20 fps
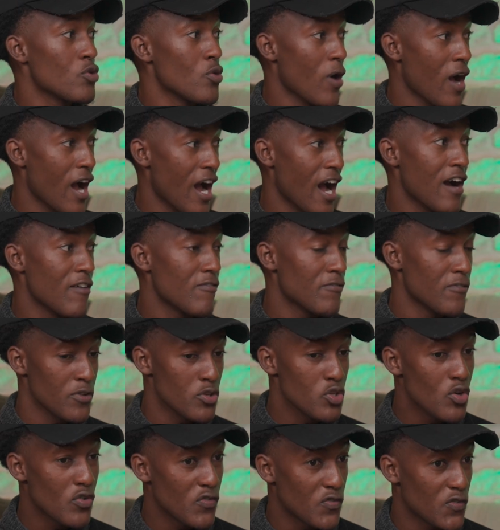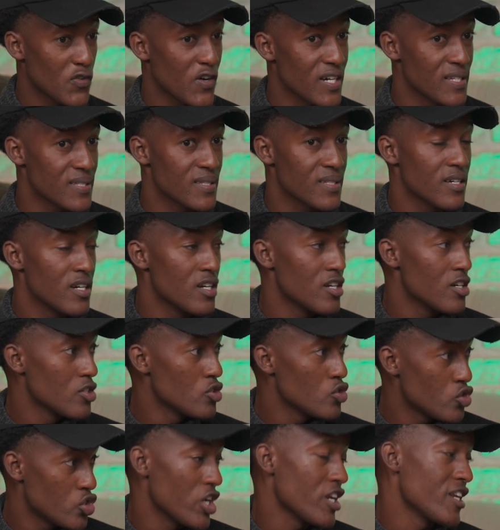you have your first
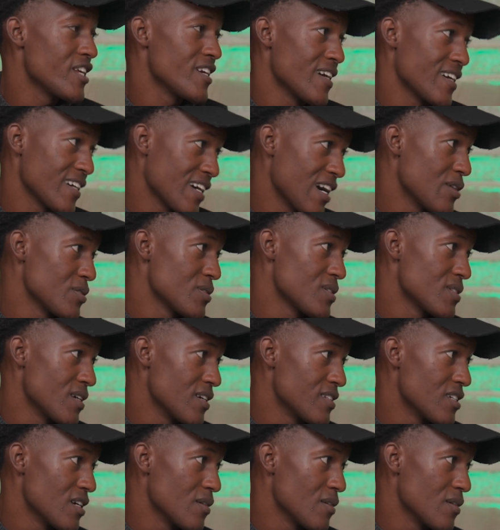trading account set